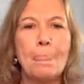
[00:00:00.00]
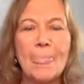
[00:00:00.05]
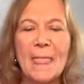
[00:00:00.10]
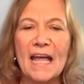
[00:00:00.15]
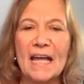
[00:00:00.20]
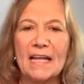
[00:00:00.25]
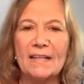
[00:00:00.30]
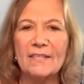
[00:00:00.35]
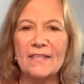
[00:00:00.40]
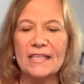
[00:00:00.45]

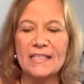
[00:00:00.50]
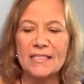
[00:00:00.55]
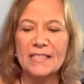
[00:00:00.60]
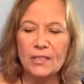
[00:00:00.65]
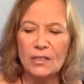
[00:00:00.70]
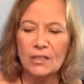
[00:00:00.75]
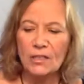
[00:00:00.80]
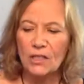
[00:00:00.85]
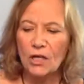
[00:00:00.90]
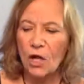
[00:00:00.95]
And these
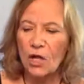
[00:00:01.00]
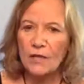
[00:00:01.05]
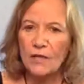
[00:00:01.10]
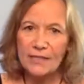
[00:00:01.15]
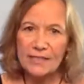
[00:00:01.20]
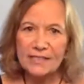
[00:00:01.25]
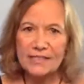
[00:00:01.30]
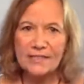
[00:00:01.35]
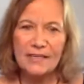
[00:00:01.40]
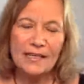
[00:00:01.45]
are all
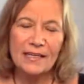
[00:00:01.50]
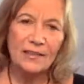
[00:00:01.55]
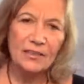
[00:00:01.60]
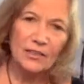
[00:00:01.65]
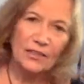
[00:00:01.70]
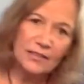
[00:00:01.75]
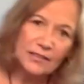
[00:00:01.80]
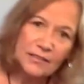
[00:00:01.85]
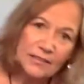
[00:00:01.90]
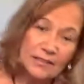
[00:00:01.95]
things I
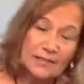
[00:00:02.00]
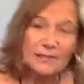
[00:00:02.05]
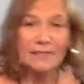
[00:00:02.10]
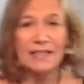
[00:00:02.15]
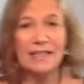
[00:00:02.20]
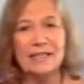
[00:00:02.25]
learned